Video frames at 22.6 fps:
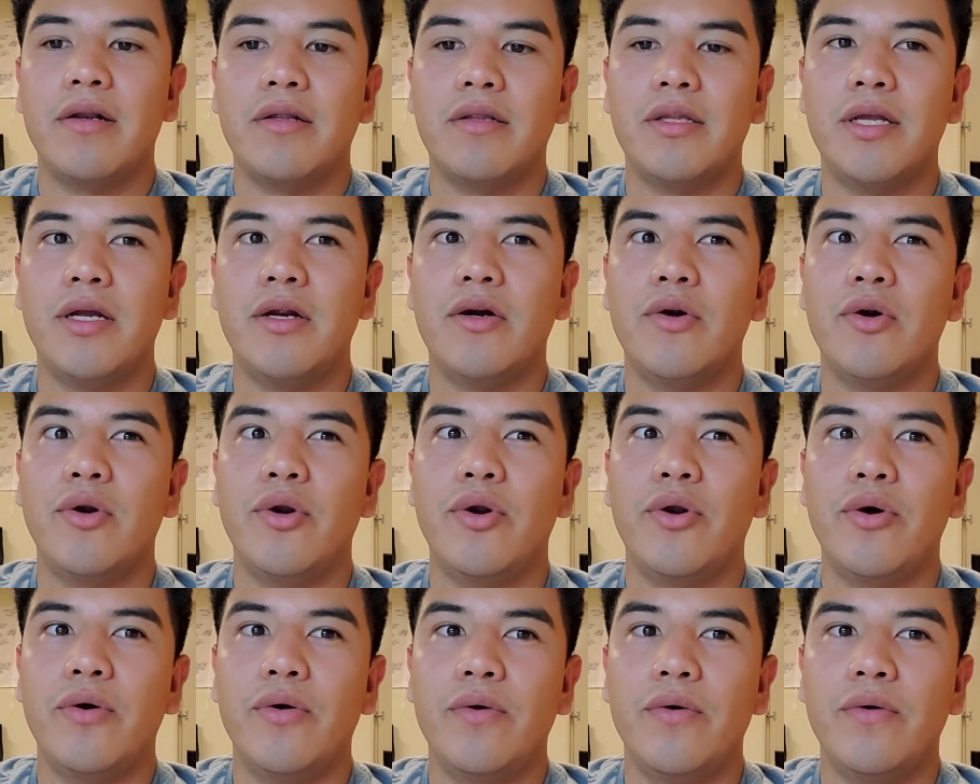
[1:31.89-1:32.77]
There are
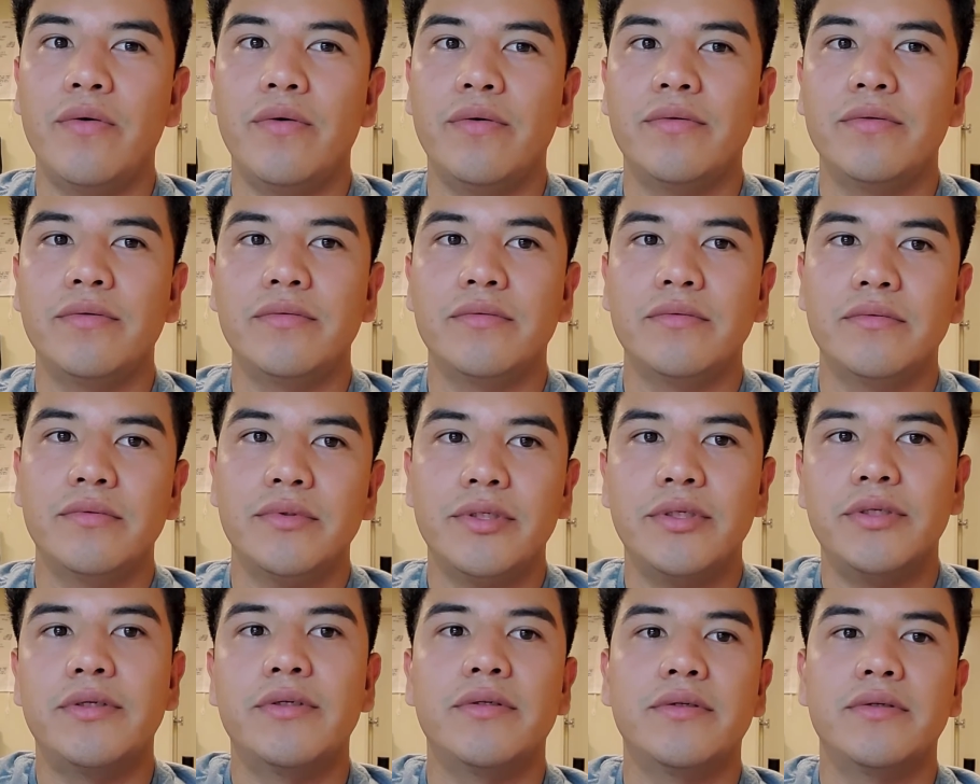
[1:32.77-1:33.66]
no, you
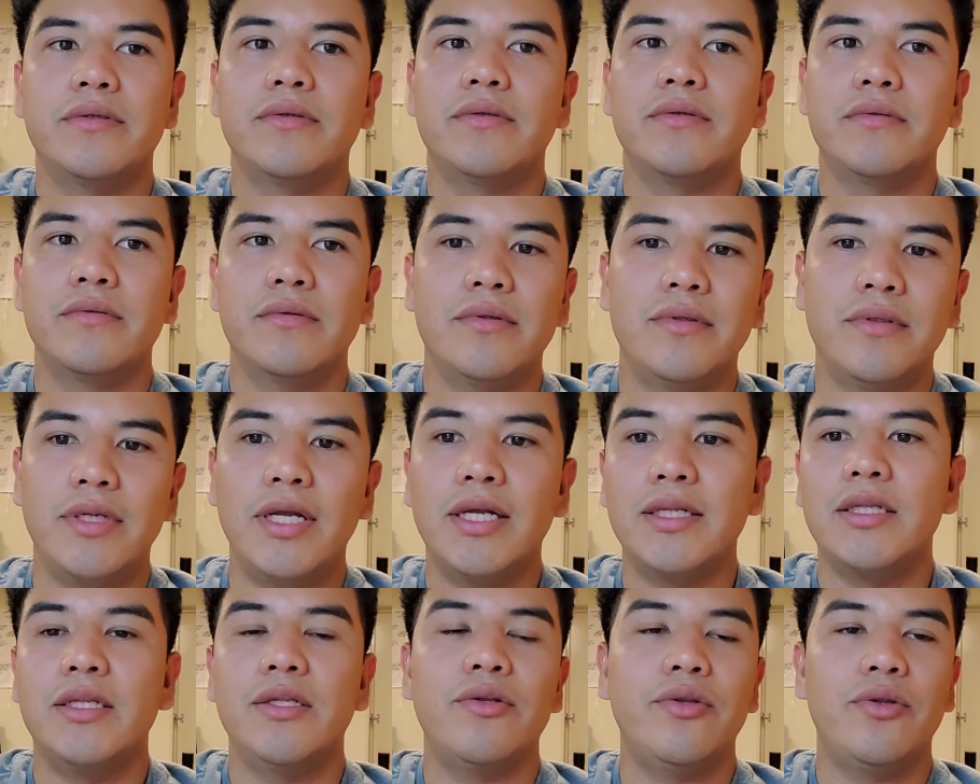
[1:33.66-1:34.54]
know,
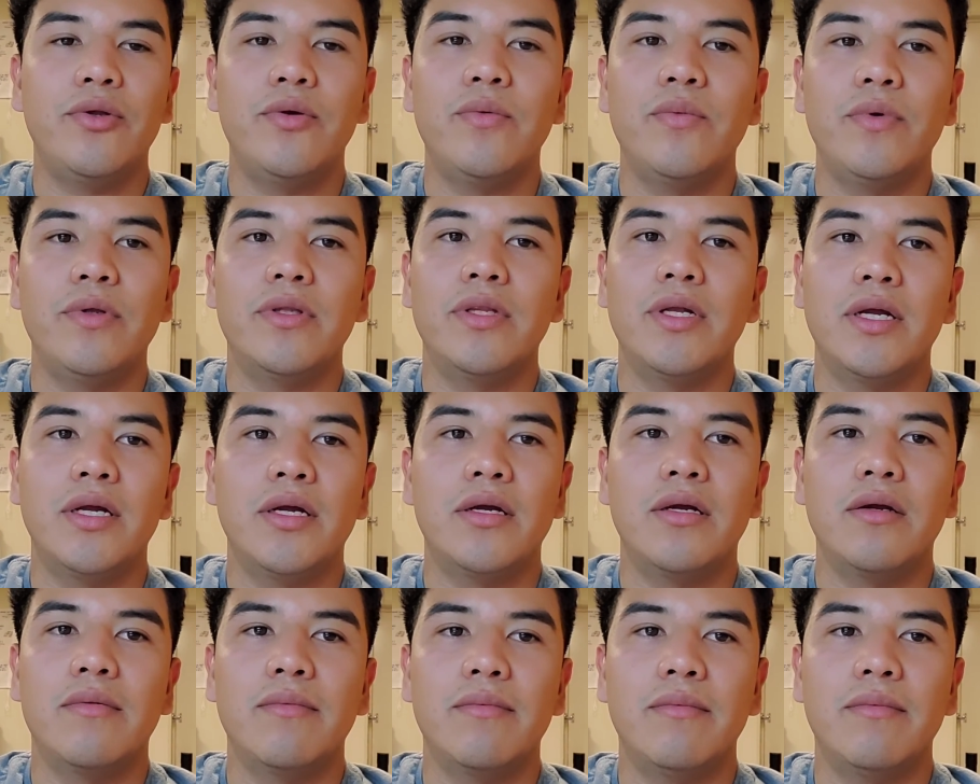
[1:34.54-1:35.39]
nothing to do with the uh,